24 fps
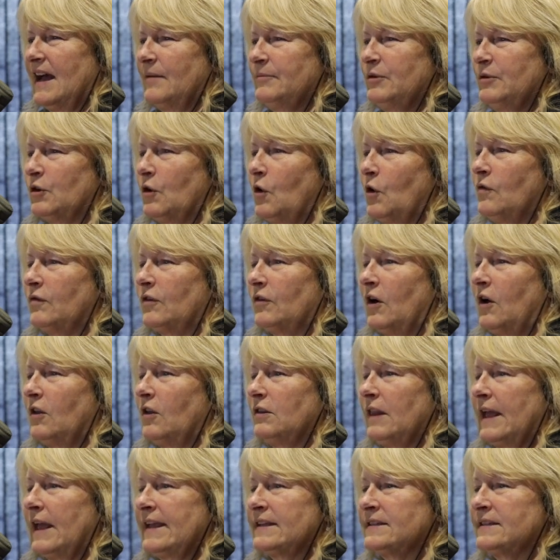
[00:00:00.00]
Your
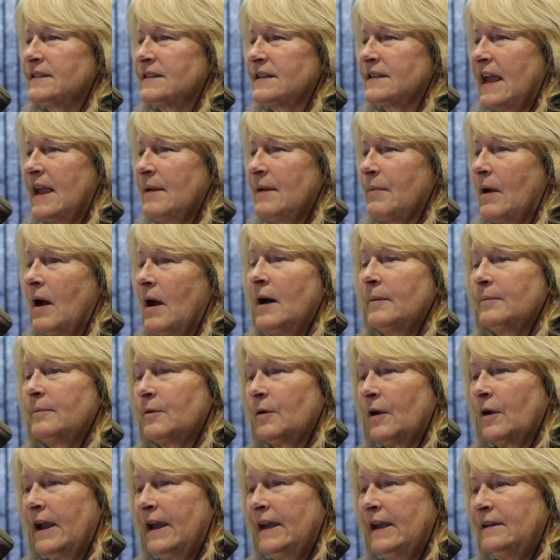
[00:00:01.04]
overall landscape
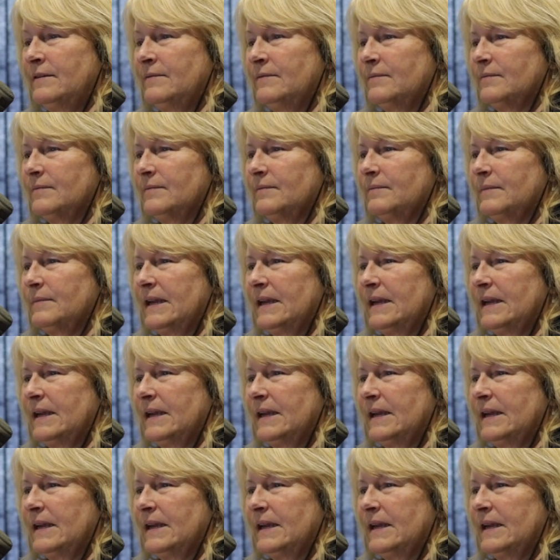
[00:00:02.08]
upgrade,